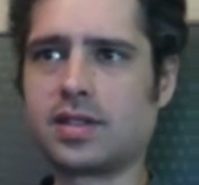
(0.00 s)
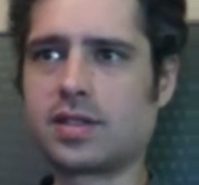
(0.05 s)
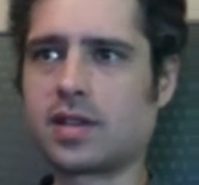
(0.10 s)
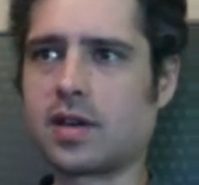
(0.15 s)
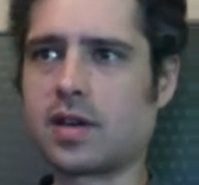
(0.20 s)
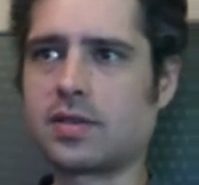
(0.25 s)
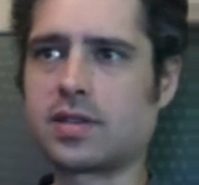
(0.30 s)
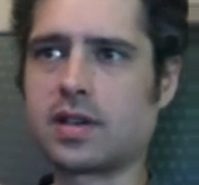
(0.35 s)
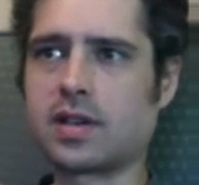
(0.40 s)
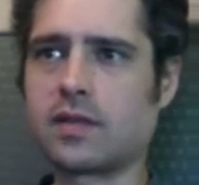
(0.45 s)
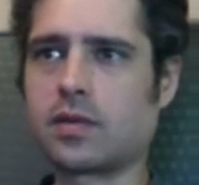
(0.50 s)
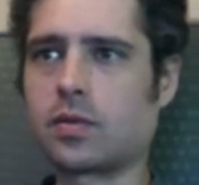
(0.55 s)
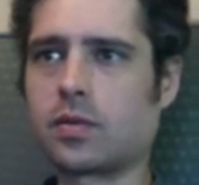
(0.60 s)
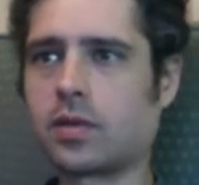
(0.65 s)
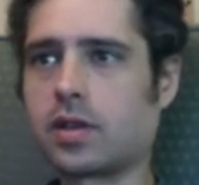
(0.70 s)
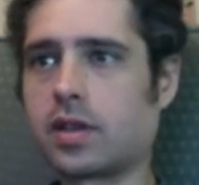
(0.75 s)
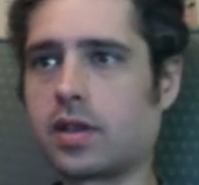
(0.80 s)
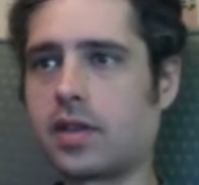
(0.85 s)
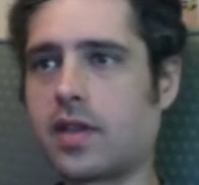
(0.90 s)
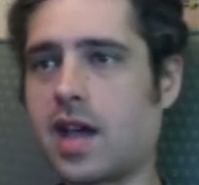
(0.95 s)
I was never
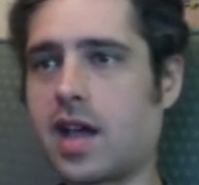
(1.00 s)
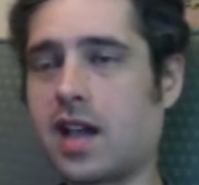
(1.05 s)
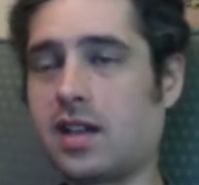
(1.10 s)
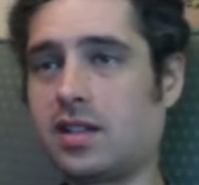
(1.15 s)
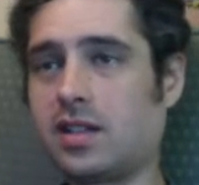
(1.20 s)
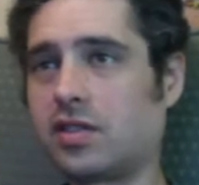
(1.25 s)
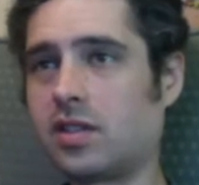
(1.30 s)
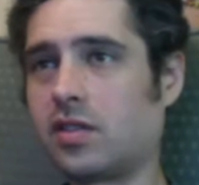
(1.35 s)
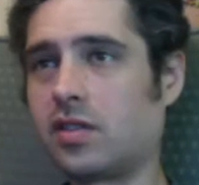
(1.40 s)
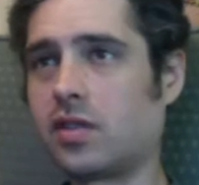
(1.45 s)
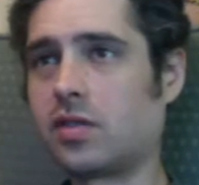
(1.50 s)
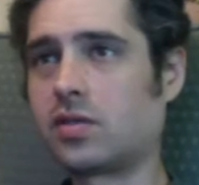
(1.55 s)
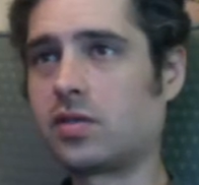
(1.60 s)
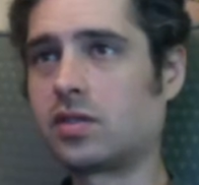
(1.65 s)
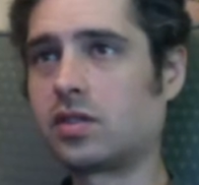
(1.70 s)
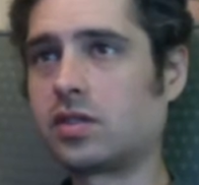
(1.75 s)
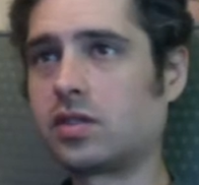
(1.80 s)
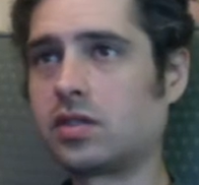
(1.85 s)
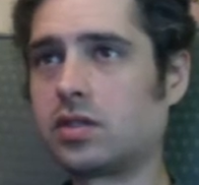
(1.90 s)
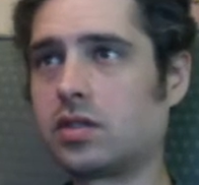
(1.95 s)
really that into those.